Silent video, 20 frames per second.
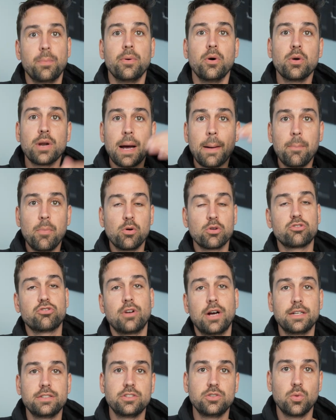build up more
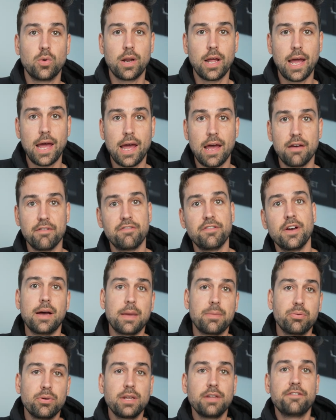trust, you want to have
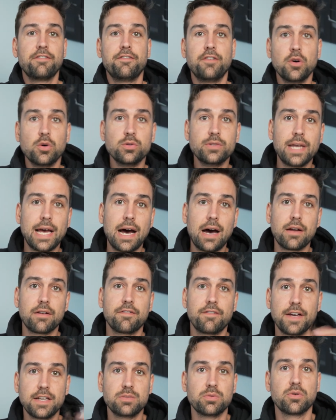a pretty filled
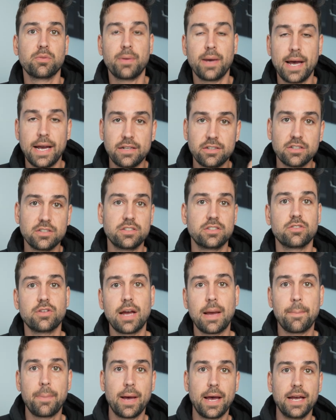out Facebook page,
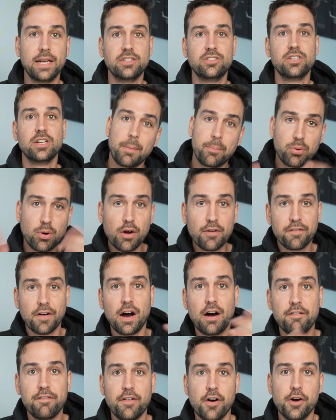Instagram page, a
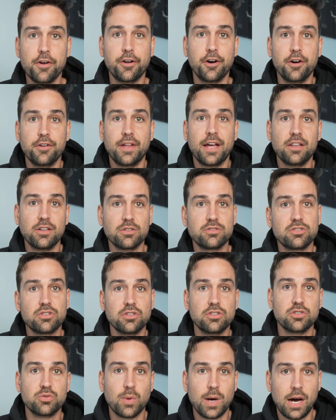profile photo that looks
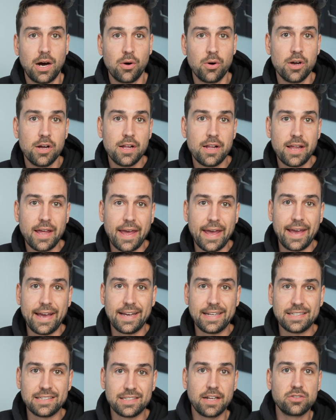good as well,
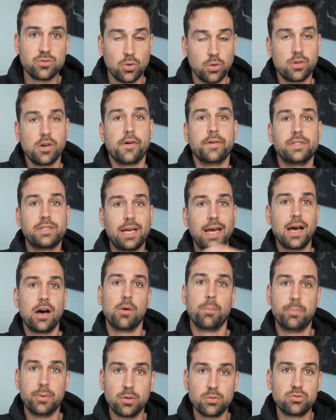and that's all going to
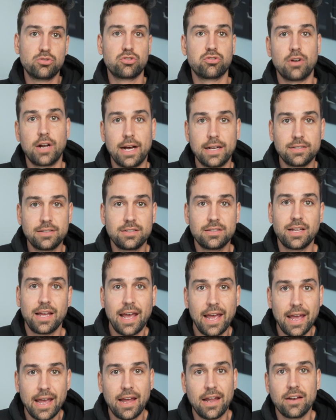help build trust
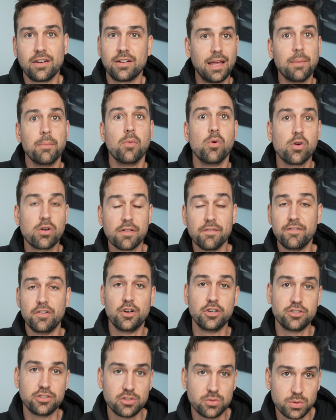and get more
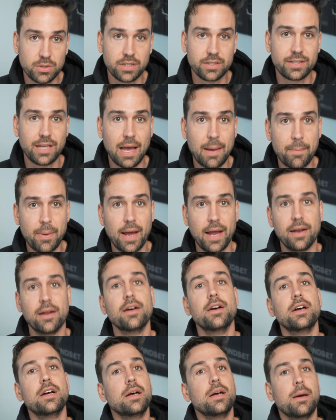conversions with this campaign.
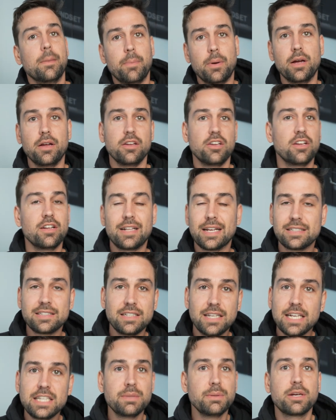But it
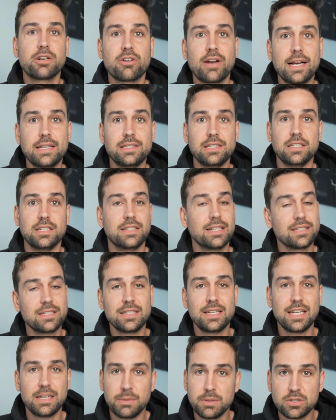doesn't need to be crazy. It
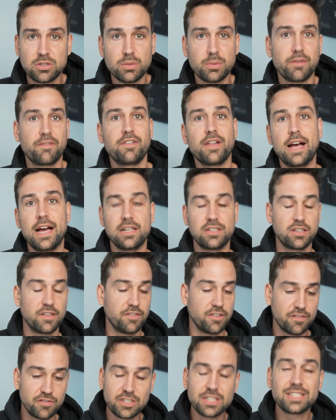doesn't need to be super flash.
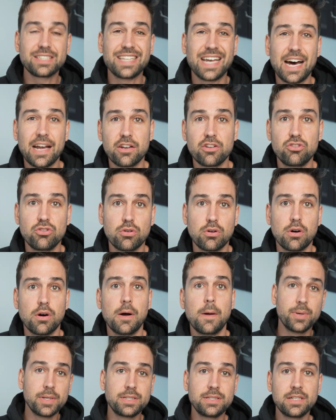If you've just started
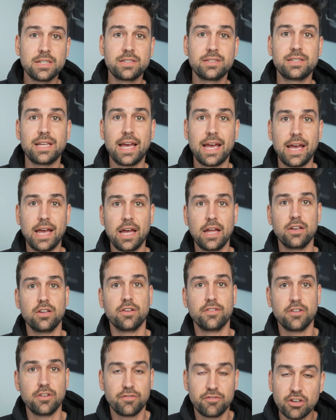your business and
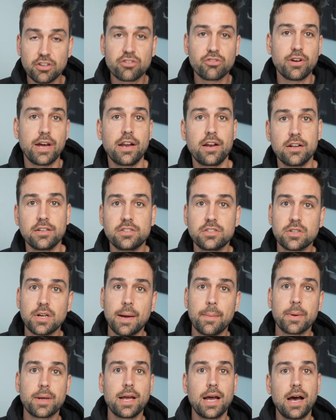you've just created an
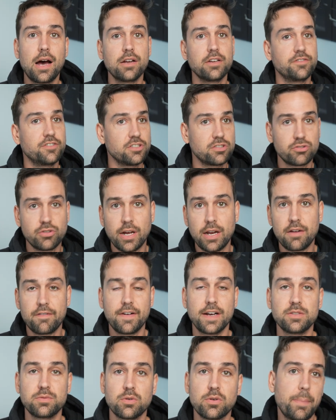Instagram account, you've just created a
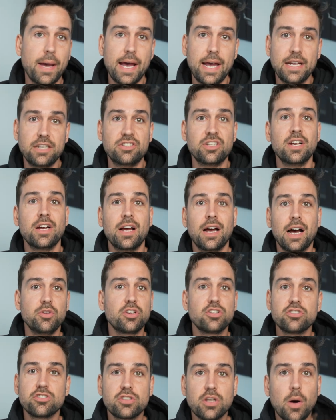Facebook page, you
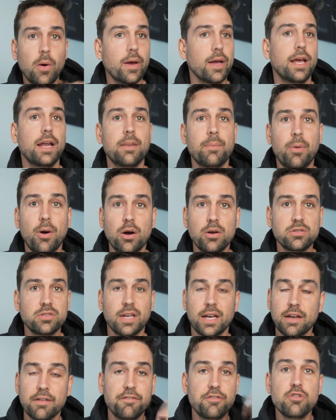can just go ahead and post
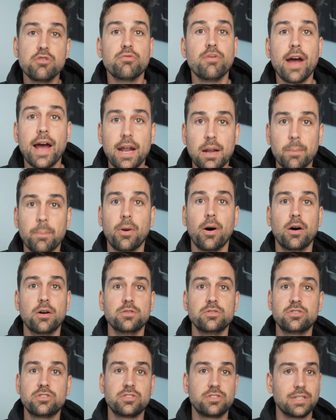a few random
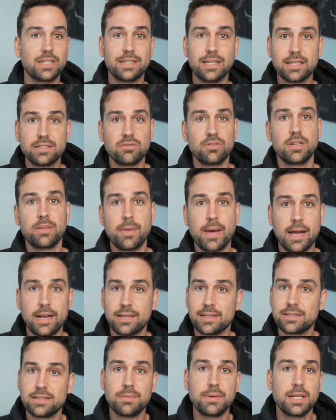posts. It doesn't really matter. It
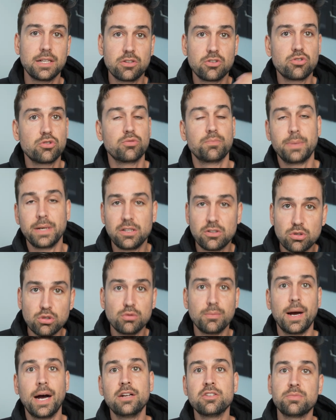doesn't need to be
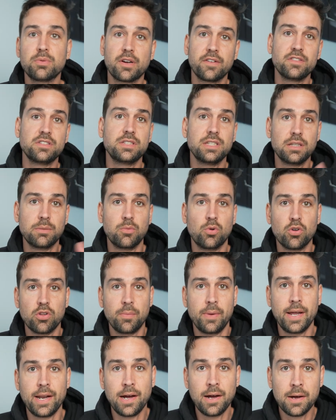too much, but obviously the more the
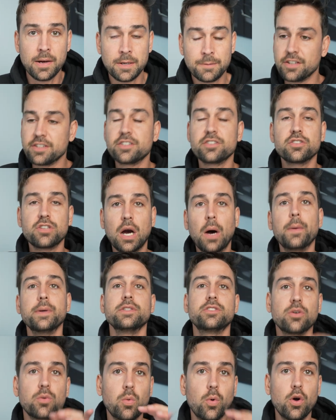better. This is
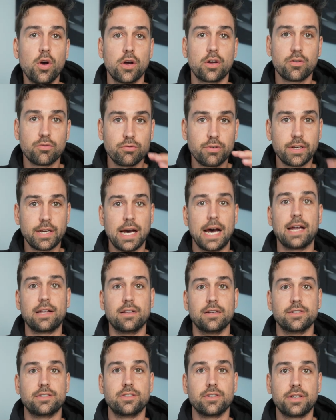going to work
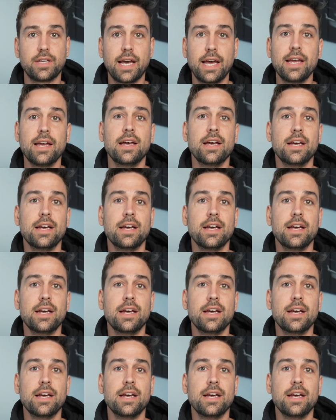regardless, okay?